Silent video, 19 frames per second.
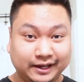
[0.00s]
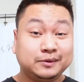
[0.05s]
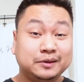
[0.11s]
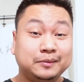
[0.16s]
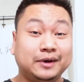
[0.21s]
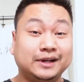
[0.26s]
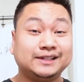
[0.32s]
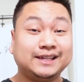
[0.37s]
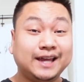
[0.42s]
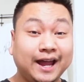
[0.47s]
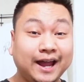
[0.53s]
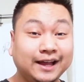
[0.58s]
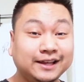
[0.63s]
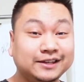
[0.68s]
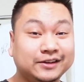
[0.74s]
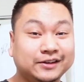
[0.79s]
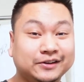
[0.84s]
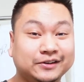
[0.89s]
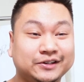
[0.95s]
It's been about
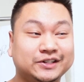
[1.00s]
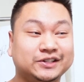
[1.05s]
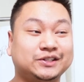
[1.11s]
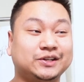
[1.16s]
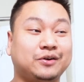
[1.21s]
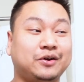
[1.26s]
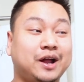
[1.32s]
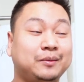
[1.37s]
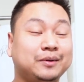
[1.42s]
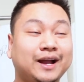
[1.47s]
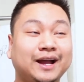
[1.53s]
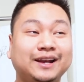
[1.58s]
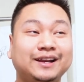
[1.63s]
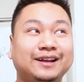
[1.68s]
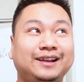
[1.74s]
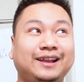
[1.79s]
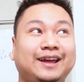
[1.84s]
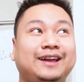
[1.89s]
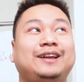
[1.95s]
10 years so I'm kind
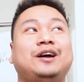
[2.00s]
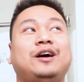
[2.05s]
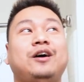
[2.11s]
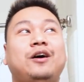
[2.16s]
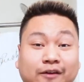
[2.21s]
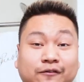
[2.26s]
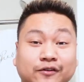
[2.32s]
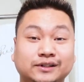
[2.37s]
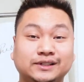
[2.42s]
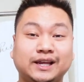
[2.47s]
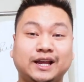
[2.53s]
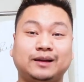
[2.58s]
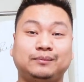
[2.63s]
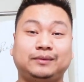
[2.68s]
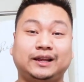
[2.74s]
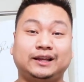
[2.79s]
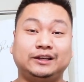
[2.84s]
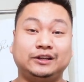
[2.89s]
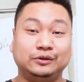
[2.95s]
of like it feels like
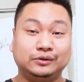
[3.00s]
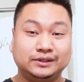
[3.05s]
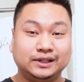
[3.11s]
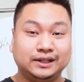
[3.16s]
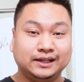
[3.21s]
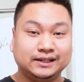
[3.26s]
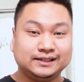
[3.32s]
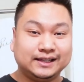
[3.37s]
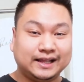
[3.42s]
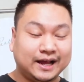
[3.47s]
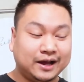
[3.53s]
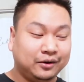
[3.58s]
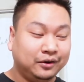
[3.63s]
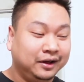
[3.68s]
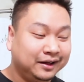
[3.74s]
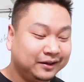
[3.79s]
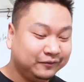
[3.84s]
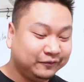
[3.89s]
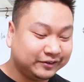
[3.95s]
I'm like new to this now
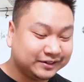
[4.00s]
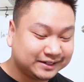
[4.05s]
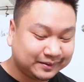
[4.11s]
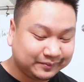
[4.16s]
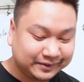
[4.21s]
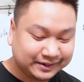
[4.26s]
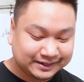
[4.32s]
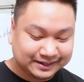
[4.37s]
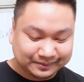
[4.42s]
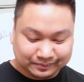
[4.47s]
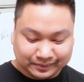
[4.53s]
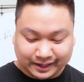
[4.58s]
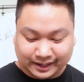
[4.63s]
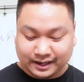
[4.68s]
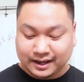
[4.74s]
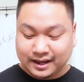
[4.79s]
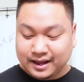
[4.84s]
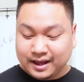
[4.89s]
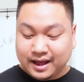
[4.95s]
for some reason
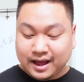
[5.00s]
but